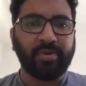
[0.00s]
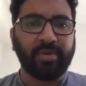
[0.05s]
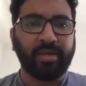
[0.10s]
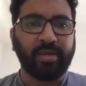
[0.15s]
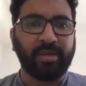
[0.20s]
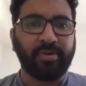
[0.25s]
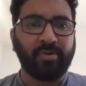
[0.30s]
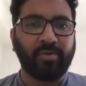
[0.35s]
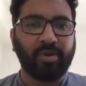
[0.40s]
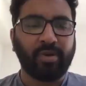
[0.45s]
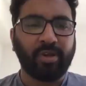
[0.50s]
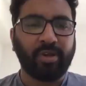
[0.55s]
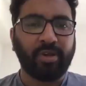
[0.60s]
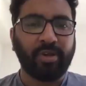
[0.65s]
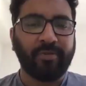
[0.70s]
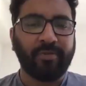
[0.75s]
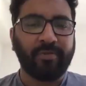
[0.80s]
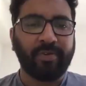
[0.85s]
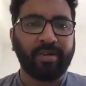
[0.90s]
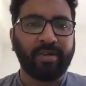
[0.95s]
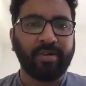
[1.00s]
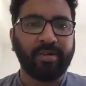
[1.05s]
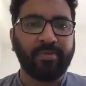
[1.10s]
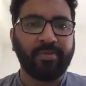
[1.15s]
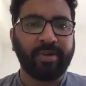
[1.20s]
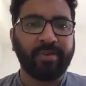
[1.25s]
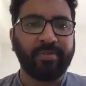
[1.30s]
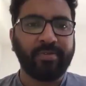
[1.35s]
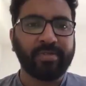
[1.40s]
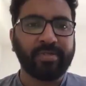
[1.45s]
Uh, what you have done in
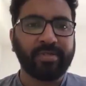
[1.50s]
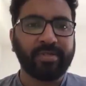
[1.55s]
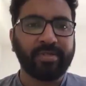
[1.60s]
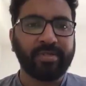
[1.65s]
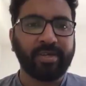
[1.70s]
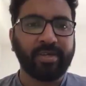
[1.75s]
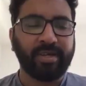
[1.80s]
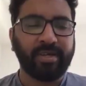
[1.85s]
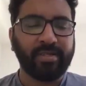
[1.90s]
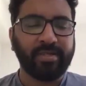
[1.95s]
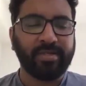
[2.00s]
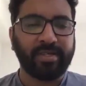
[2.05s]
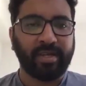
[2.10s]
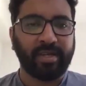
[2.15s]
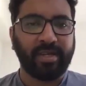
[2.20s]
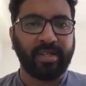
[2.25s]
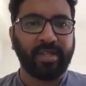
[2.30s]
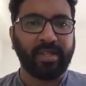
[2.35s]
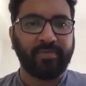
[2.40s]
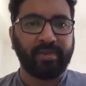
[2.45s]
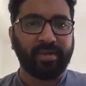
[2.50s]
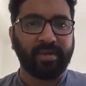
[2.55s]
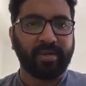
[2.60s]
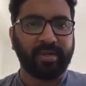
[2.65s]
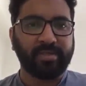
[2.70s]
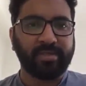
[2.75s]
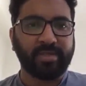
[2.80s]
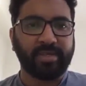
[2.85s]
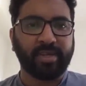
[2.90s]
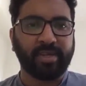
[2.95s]
previous is, is irrelevant
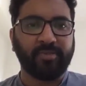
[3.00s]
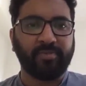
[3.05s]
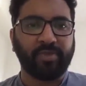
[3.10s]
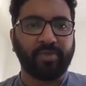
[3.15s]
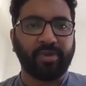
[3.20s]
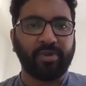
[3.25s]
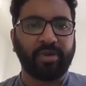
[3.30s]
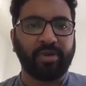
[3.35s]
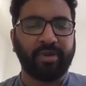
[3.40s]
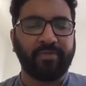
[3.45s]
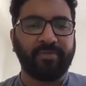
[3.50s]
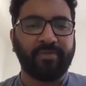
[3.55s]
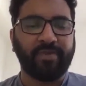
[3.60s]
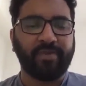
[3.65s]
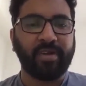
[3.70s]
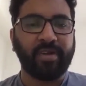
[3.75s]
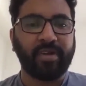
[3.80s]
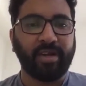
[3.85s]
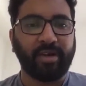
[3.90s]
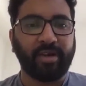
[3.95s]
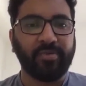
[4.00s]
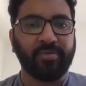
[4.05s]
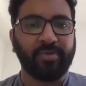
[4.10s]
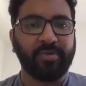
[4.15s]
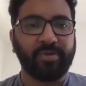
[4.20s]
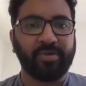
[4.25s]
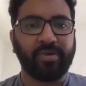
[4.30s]
considering what you have done now.